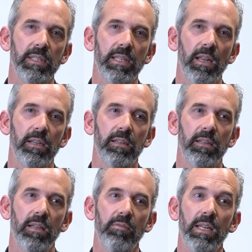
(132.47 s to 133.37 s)
is that
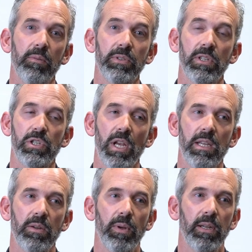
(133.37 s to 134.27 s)
there really was a
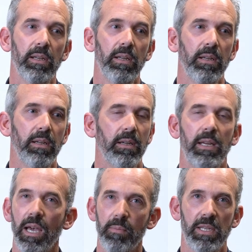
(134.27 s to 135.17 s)
genuine
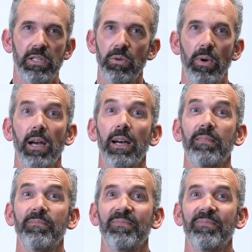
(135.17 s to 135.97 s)
come as you are